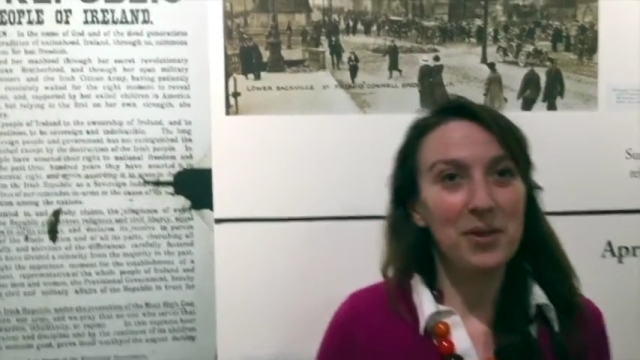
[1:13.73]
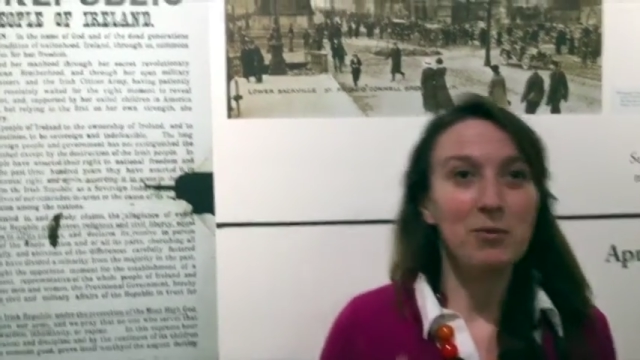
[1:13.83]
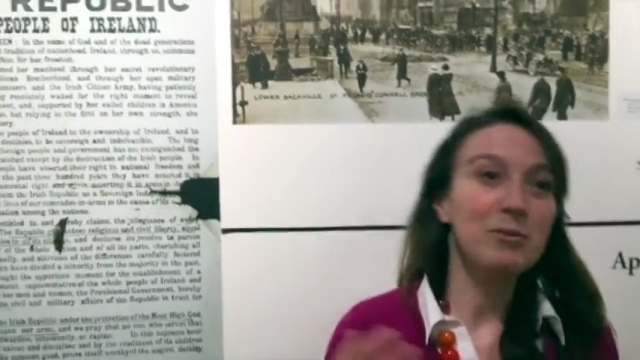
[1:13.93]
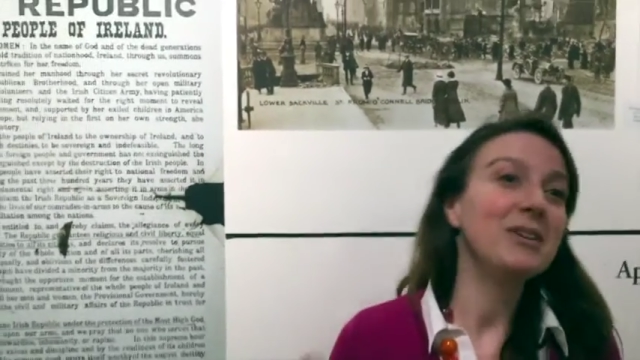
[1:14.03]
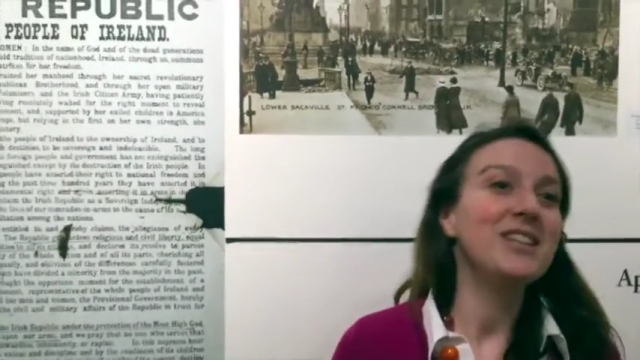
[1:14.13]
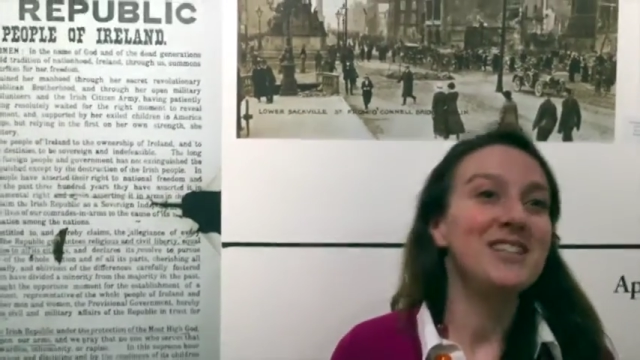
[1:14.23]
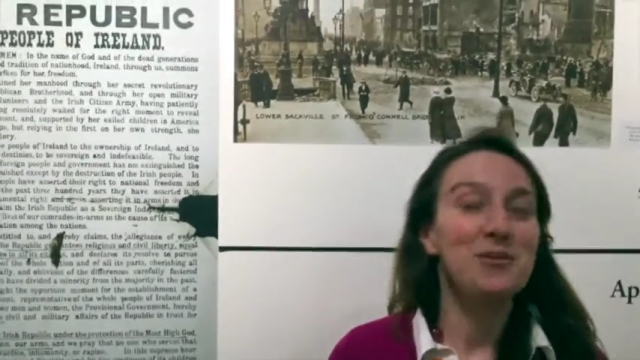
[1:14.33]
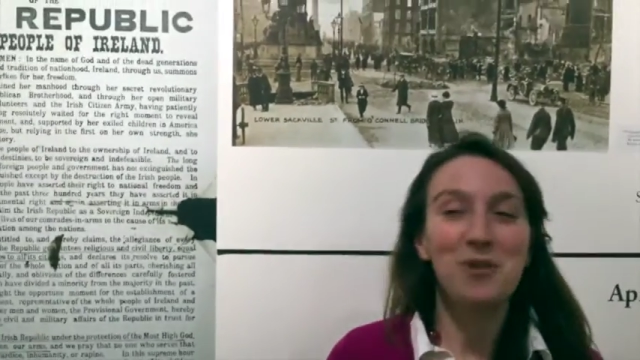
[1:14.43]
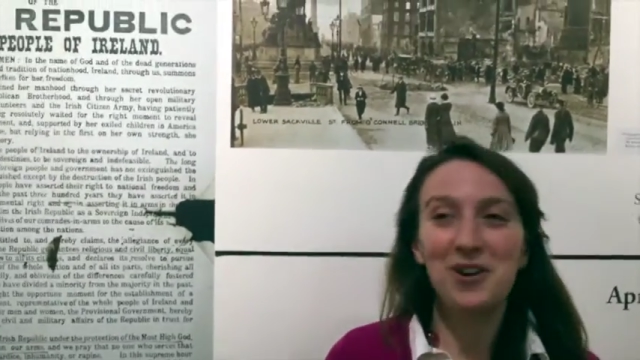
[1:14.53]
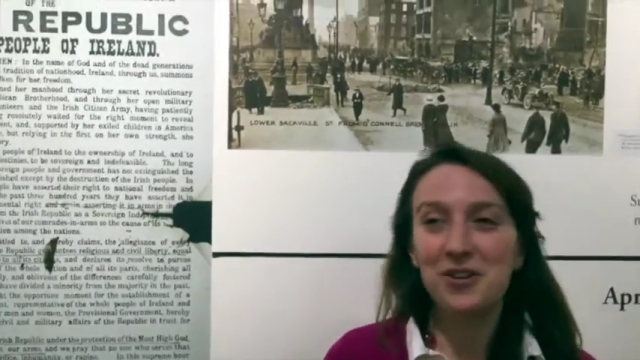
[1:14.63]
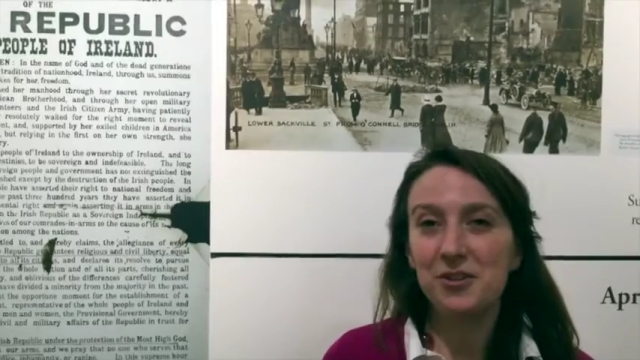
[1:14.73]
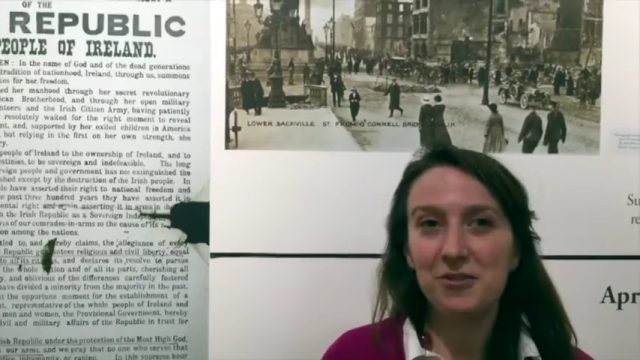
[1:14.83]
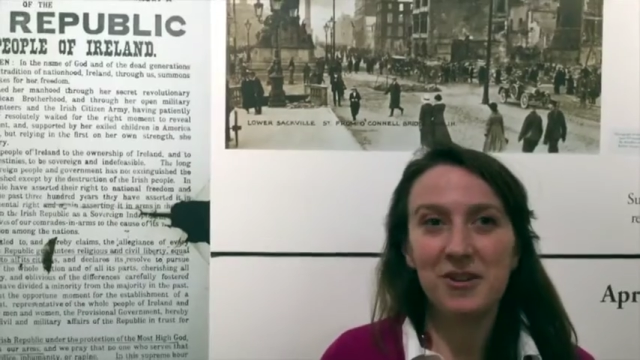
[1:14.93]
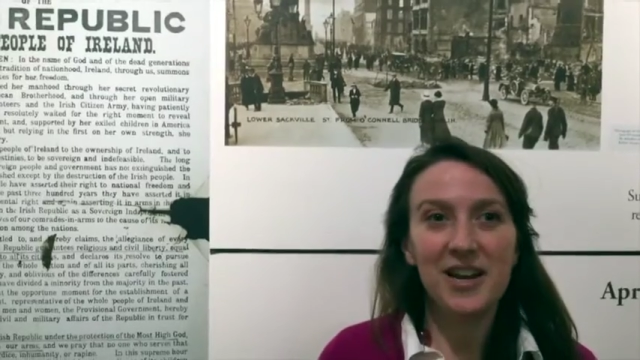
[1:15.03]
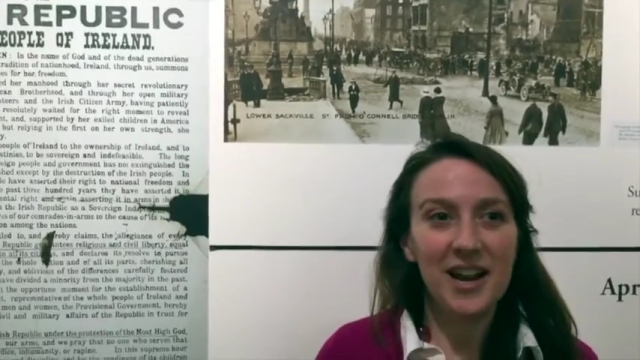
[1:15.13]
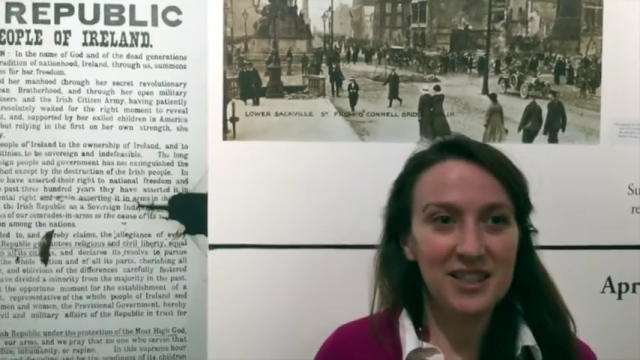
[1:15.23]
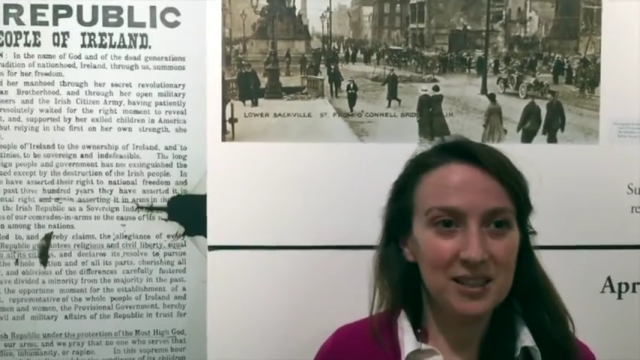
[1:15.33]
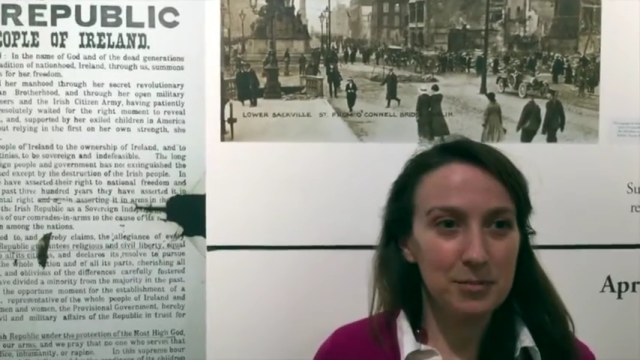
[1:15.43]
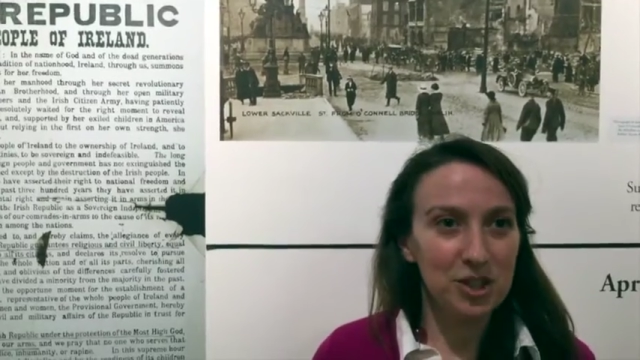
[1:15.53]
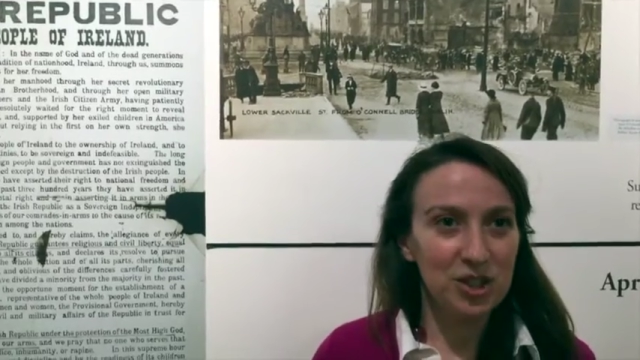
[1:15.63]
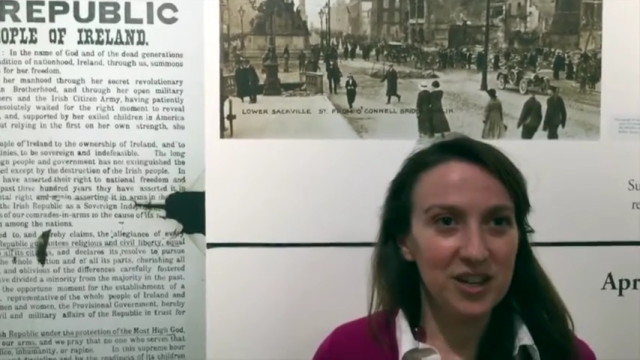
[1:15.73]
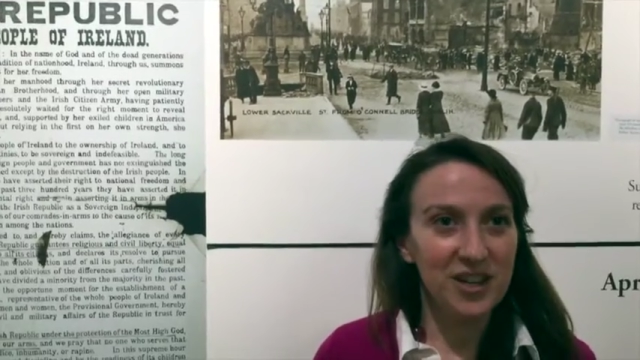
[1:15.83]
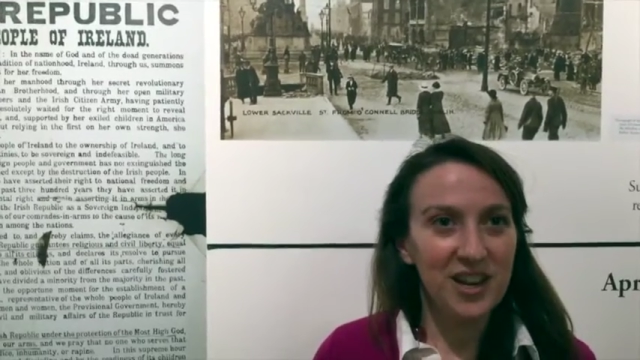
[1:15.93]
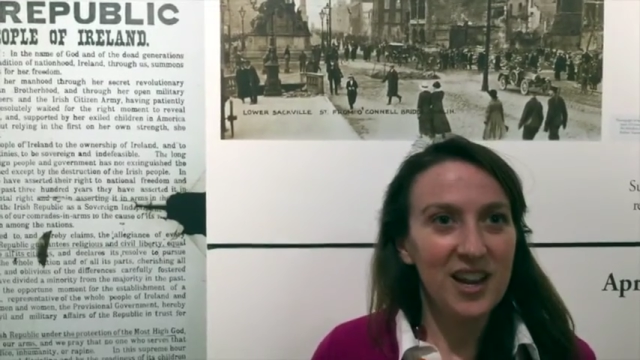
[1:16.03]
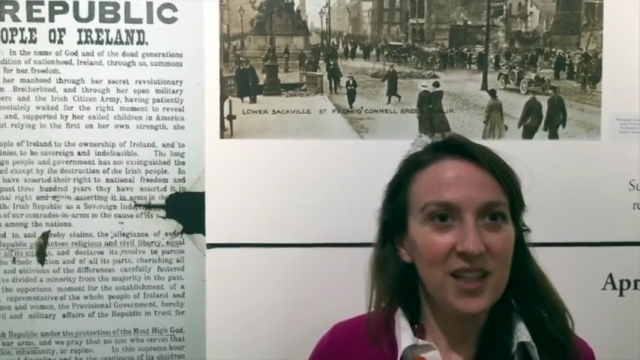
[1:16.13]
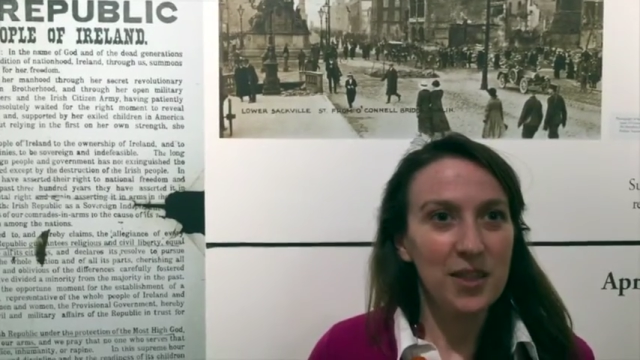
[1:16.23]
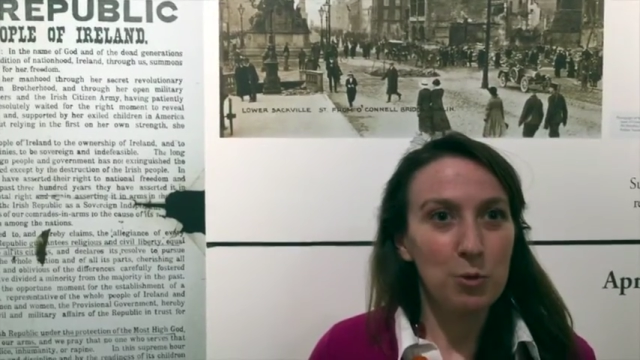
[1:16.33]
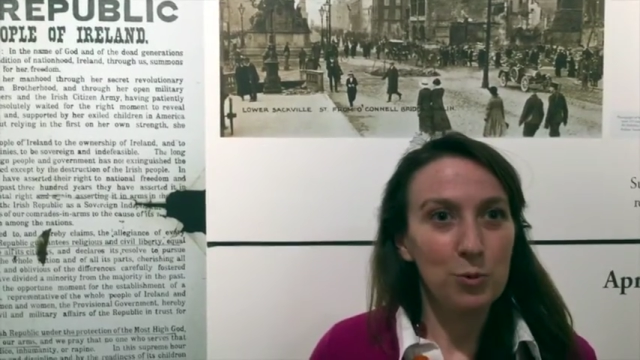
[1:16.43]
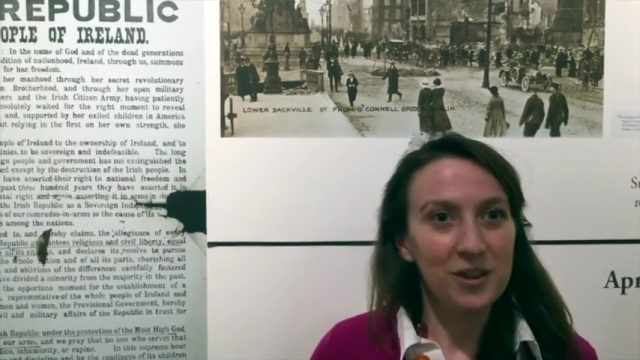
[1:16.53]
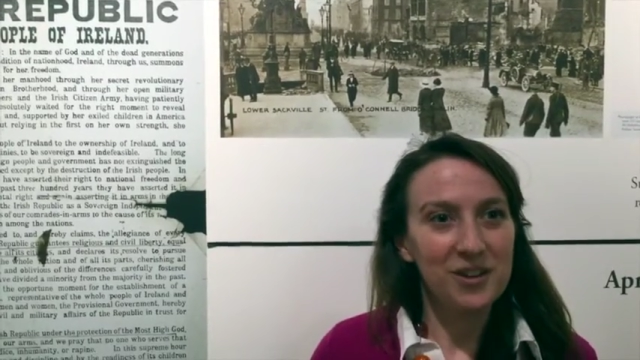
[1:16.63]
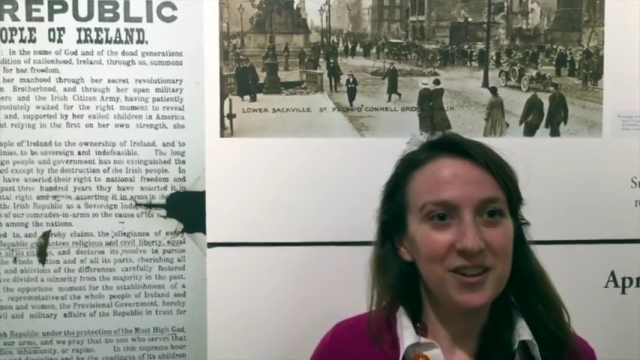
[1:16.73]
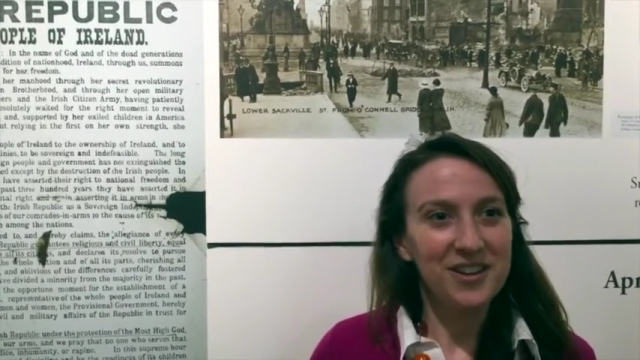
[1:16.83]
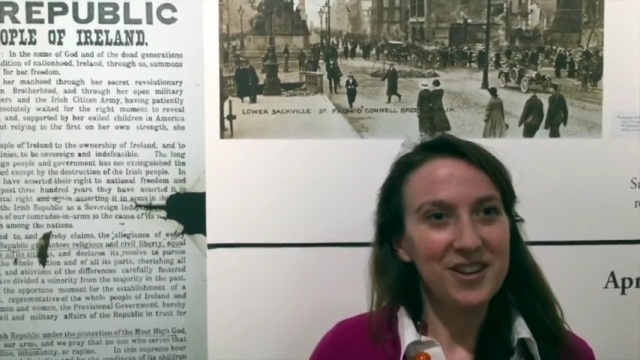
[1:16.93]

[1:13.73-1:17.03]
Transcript: that we really did want to do an exhibition that would